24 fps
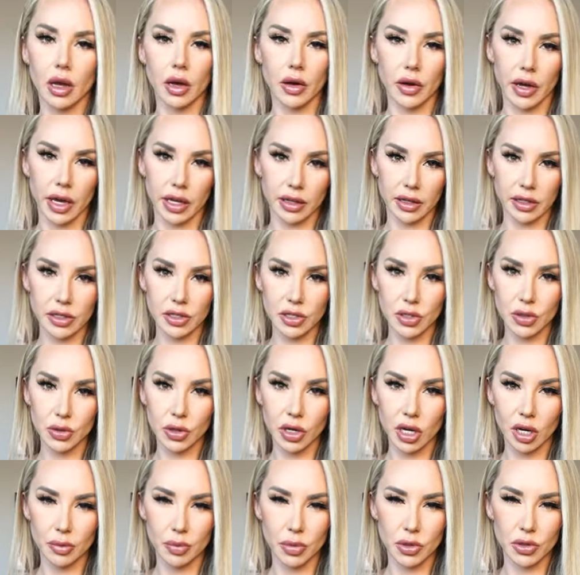okay, let's do a
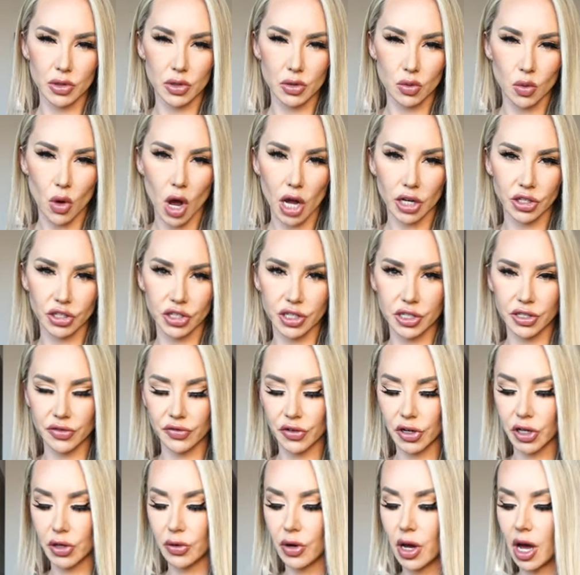couple swatches
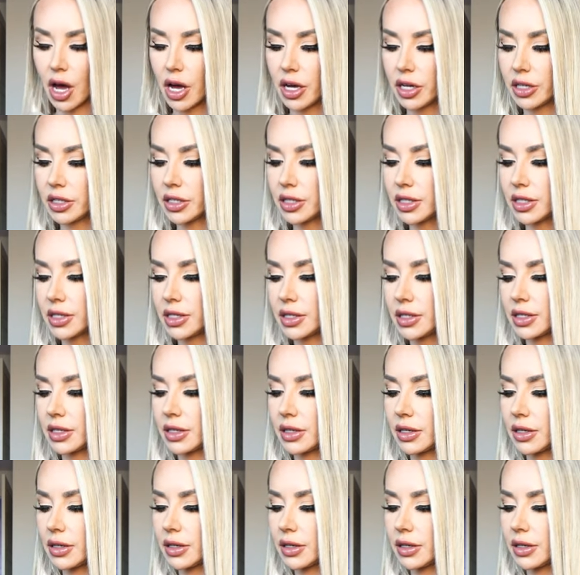for you guys.